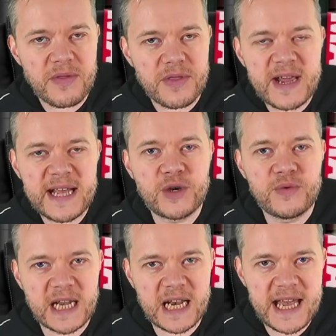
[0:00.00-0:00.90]
three two
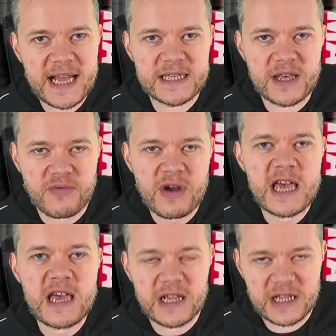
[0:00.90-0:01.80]
to Leeds,
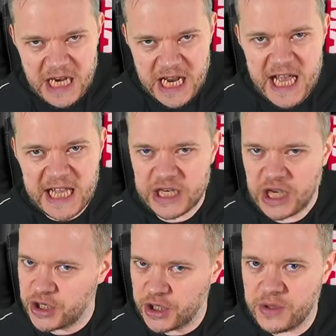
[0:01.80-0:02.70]
three to Leeds,
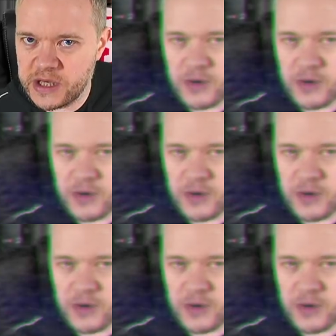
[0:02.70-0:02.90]
two to